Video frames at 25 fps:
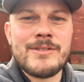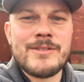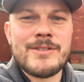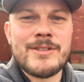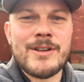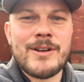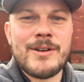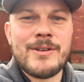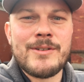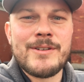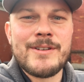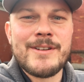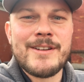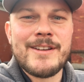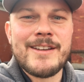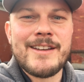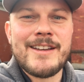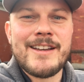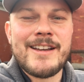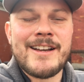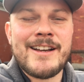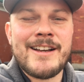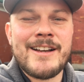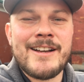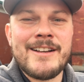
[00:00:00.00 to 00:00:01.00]
So
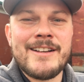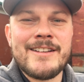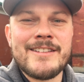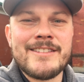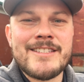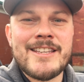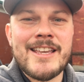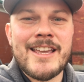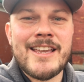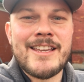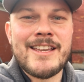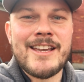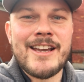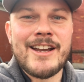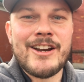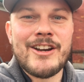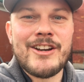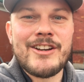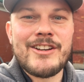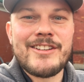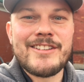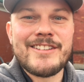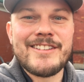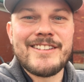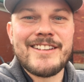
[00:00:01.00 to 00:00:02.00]
take
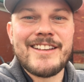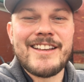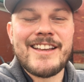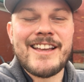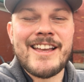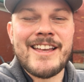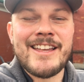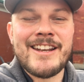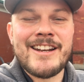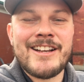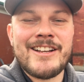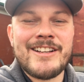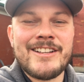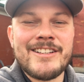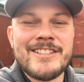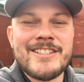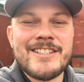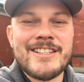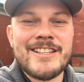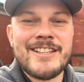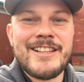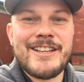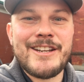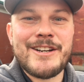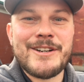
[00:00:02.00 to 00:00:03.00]
care, and I'll
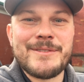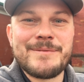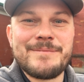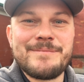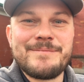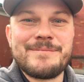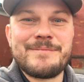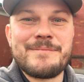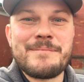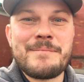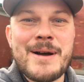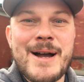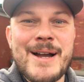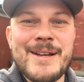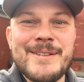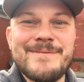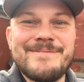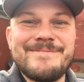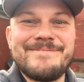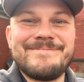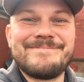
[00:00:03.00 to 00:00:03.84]
see you later. Bye.